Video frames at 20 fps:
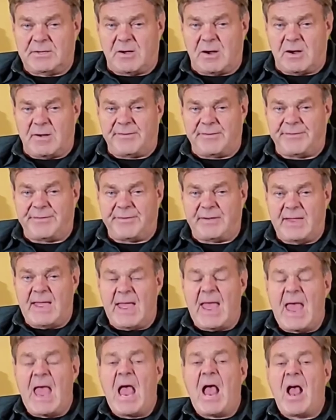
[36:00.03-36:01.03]
the cars.
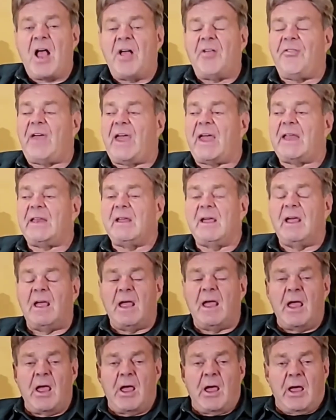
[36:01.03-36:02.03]
Then
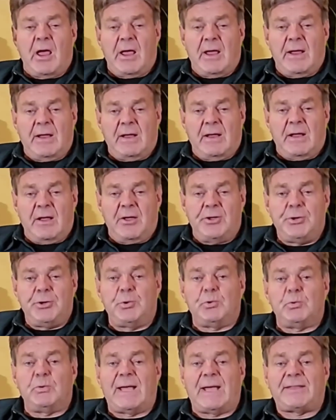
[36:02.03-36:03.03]

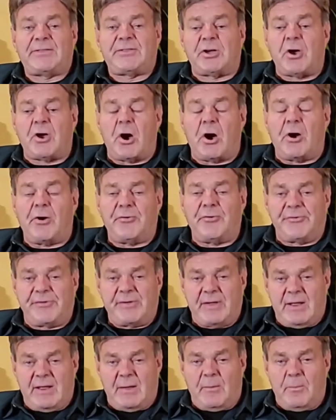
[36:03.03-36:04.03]
you let the
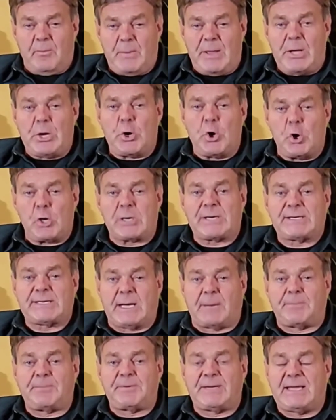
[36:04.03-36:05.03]
cars be hooked
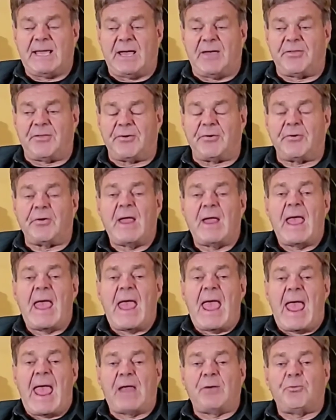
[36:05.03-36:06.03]
up together
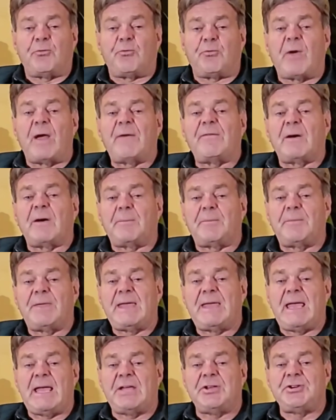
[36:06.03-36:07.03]
and rev up
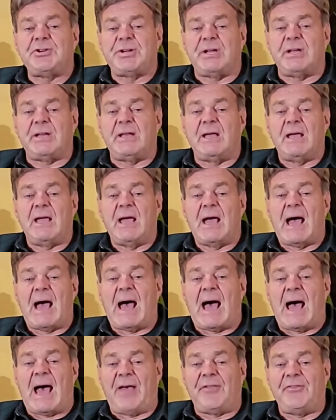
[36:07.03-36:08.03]
the engine
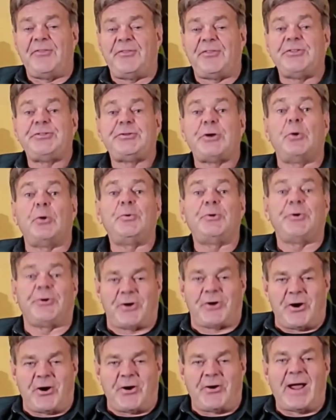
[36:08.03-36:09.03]
on the donor
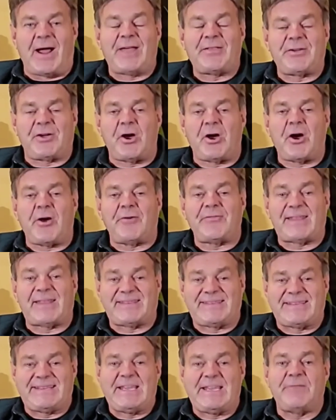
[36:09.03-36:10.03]
car, on the car
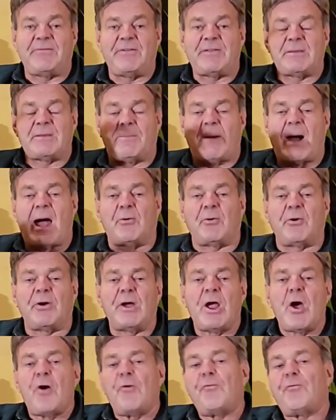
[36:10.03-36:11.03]
that's giving the power
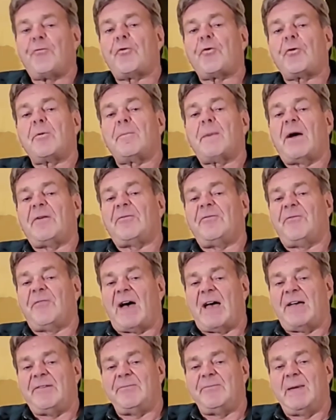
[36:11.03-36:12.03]
for about
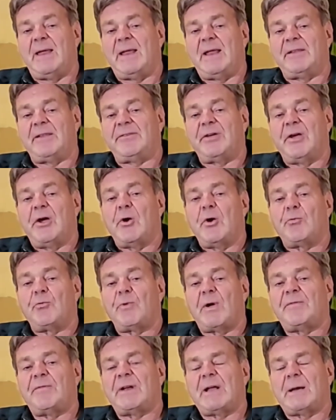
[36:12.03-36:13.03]
five minutes.
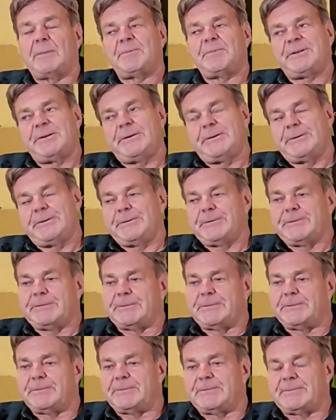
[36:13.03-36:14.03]
Rev it up
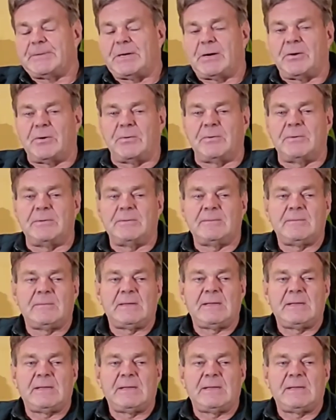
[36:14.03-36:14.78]
to, well,